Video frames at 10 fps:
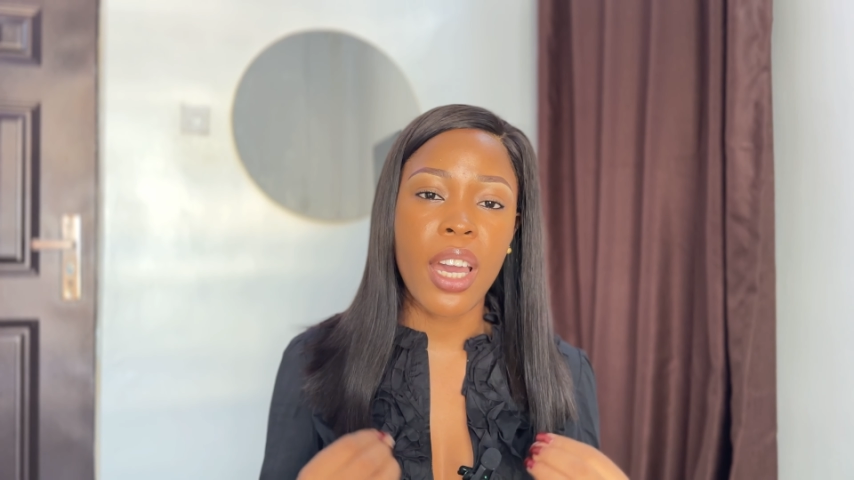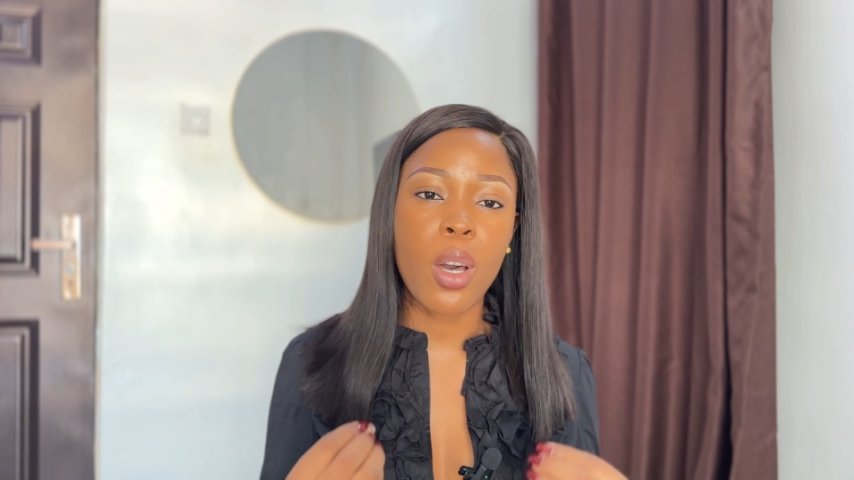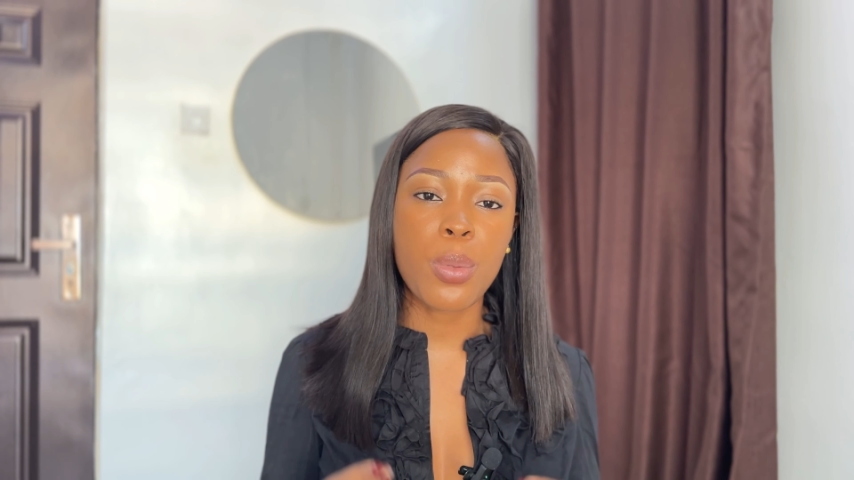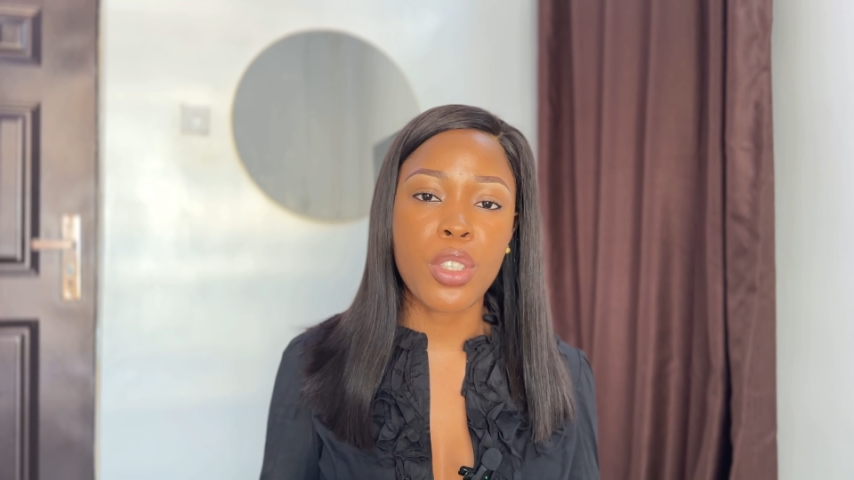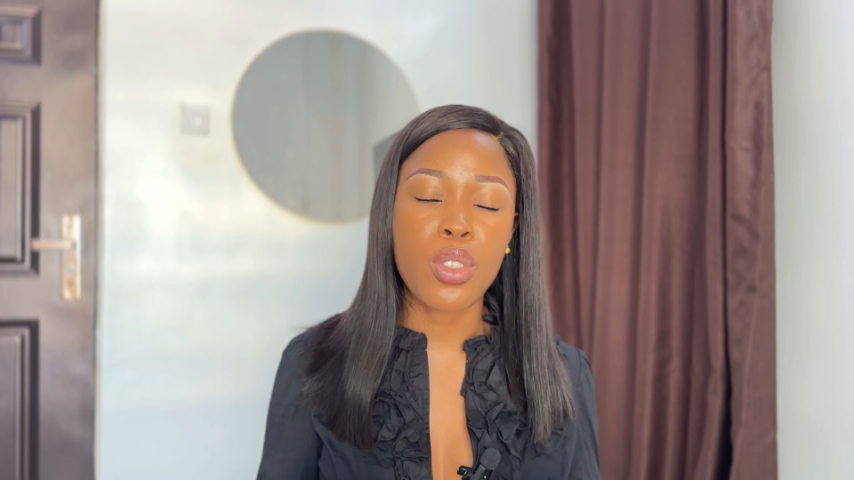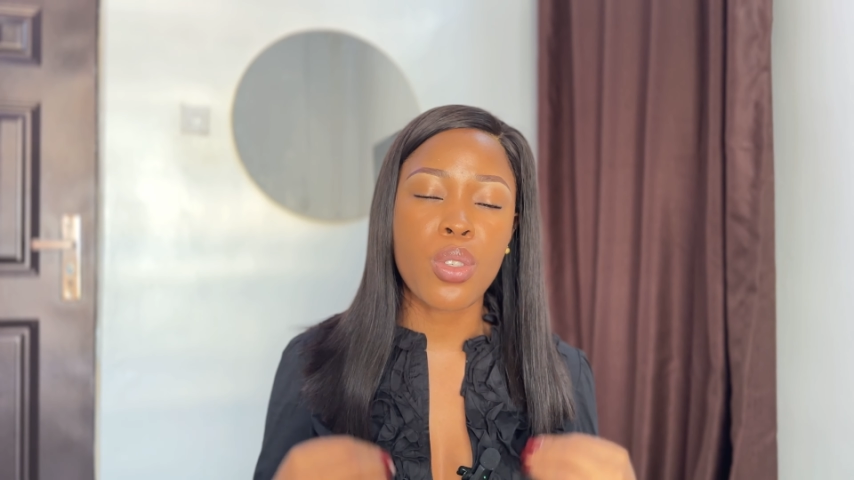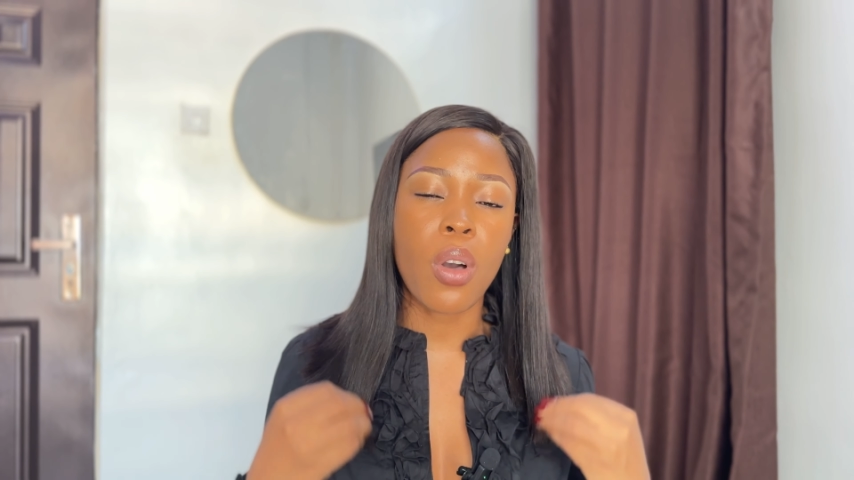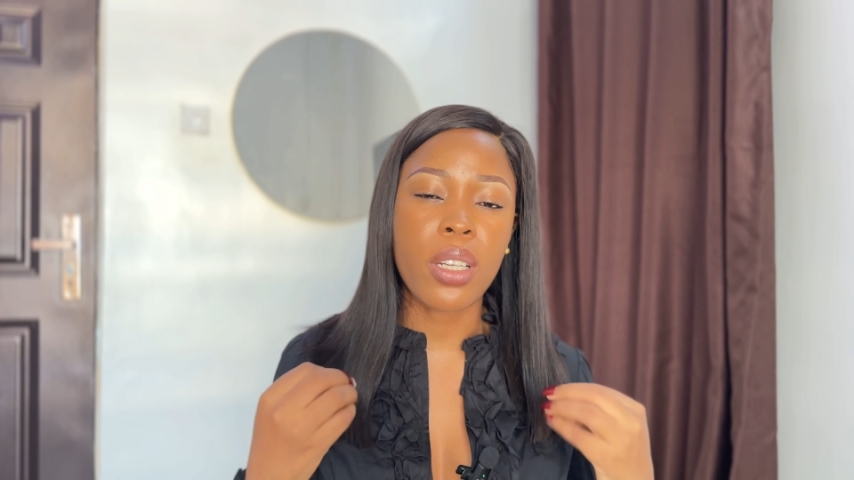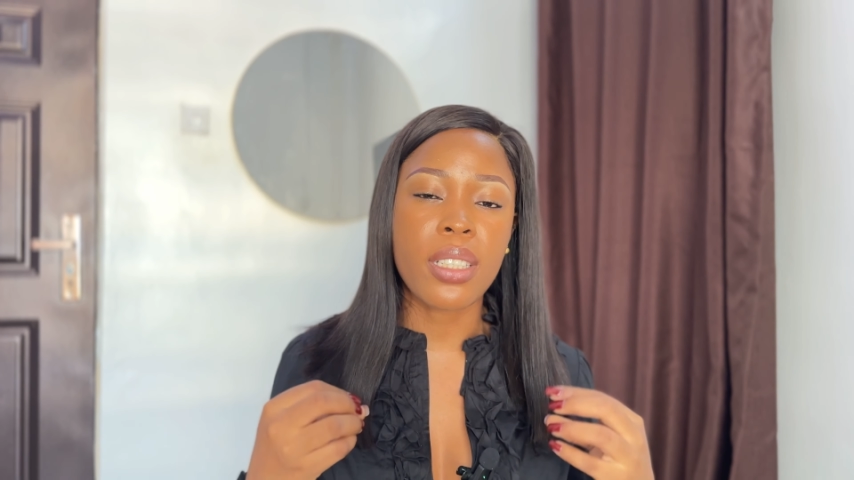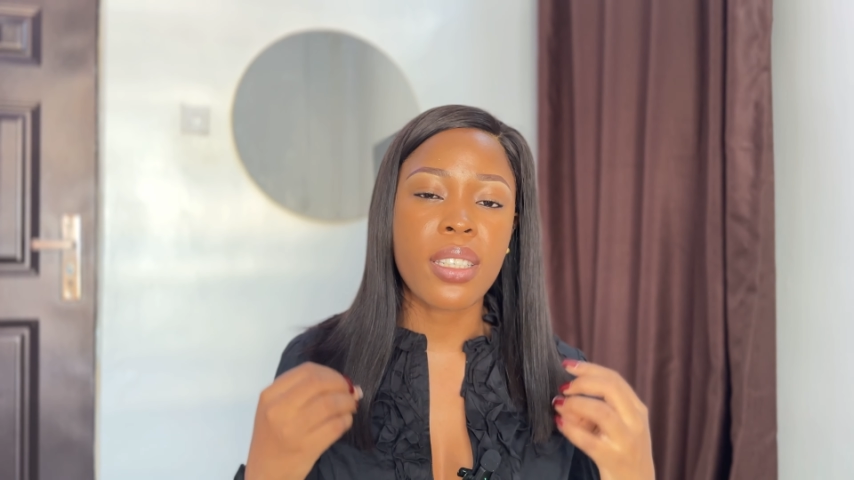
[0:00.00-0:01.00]
helps you
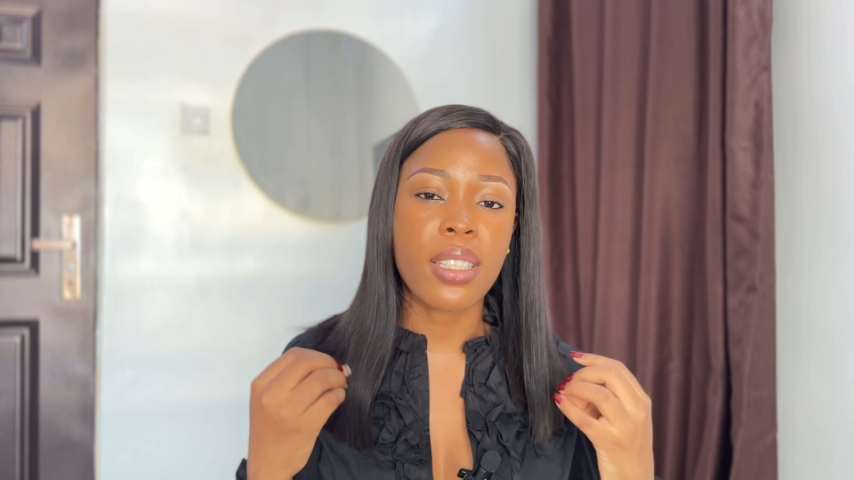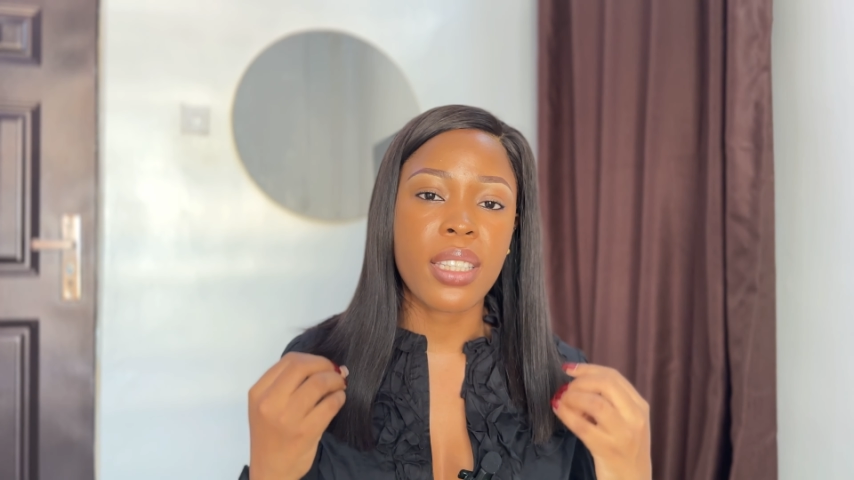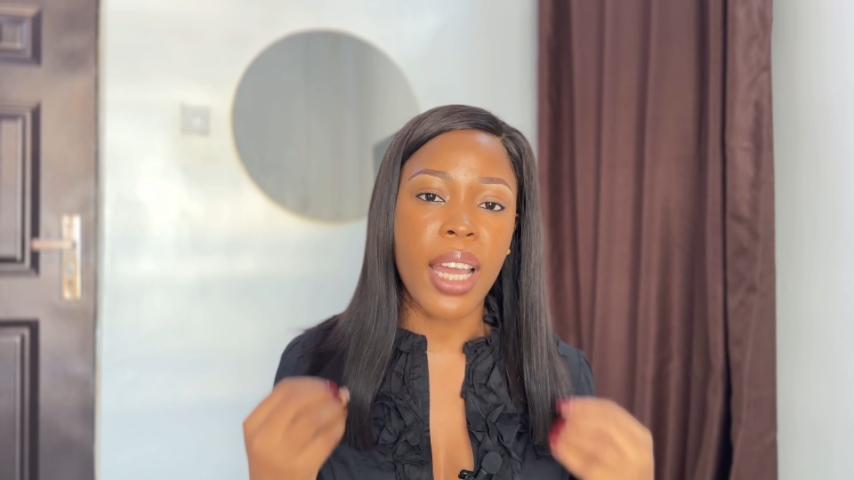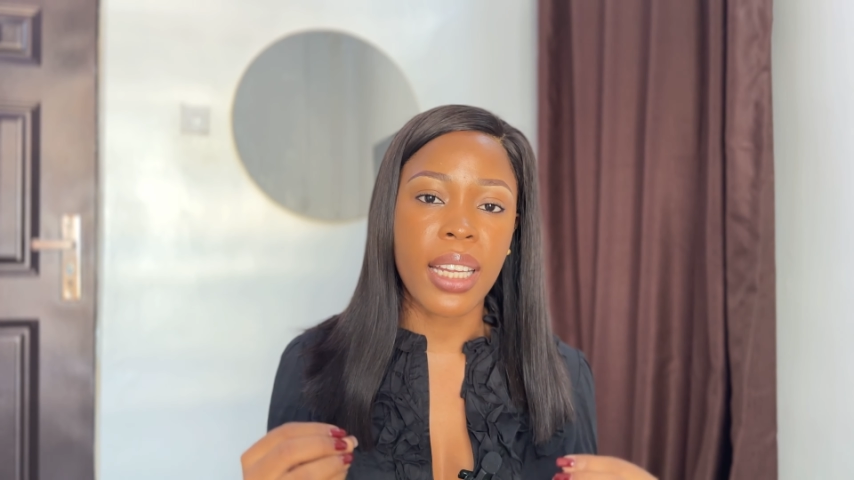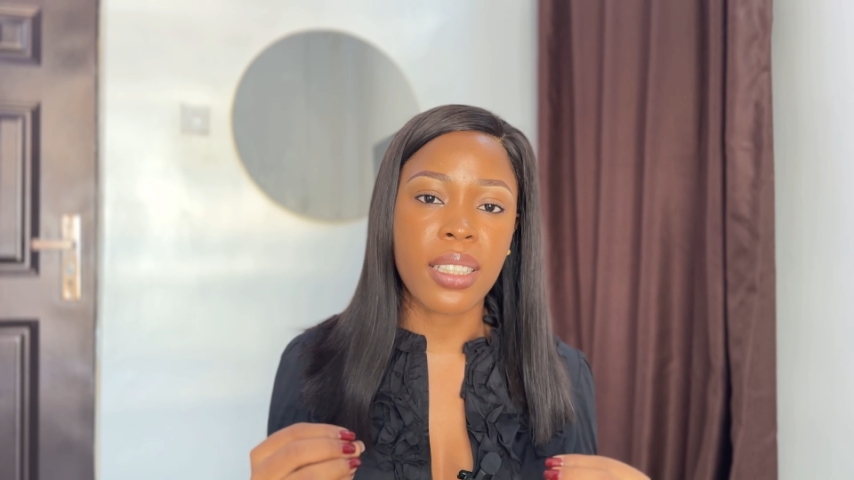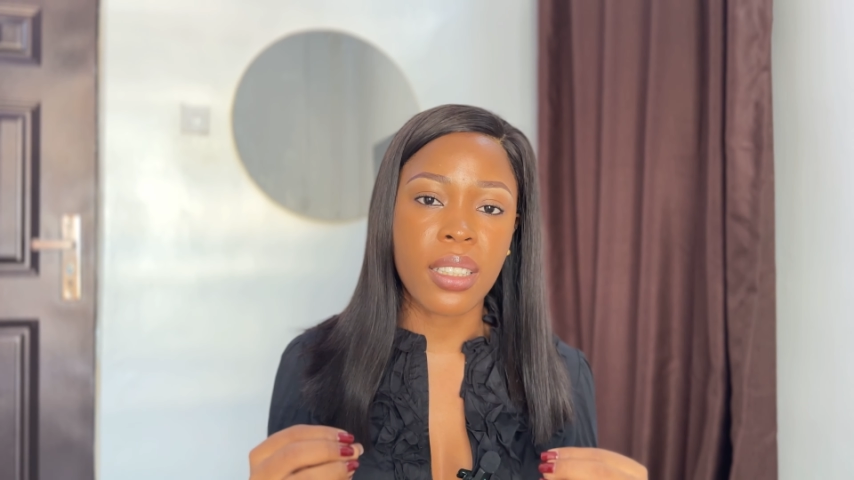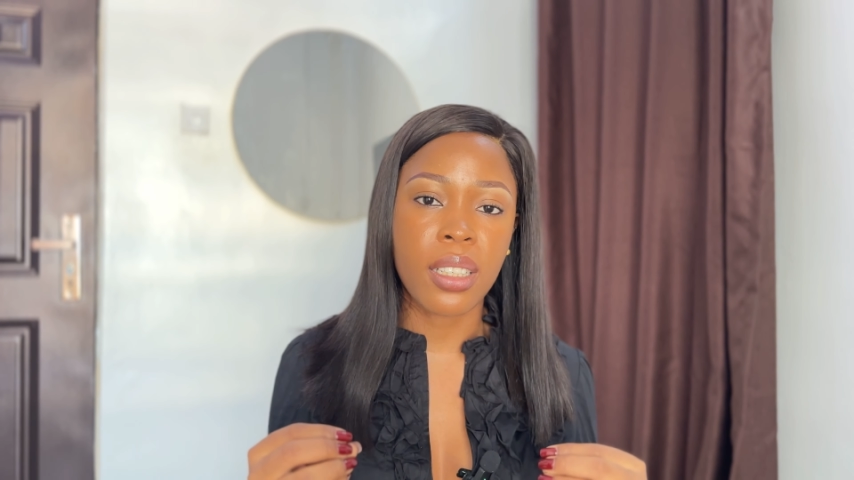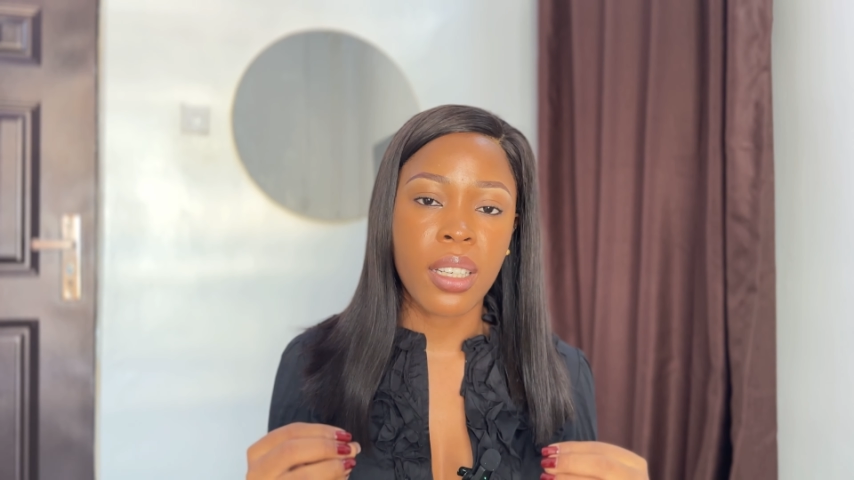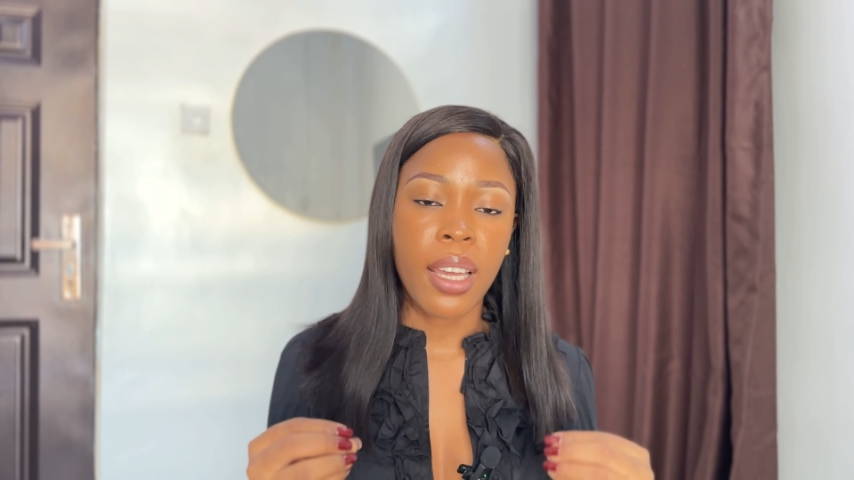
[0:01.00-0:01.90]
to understand.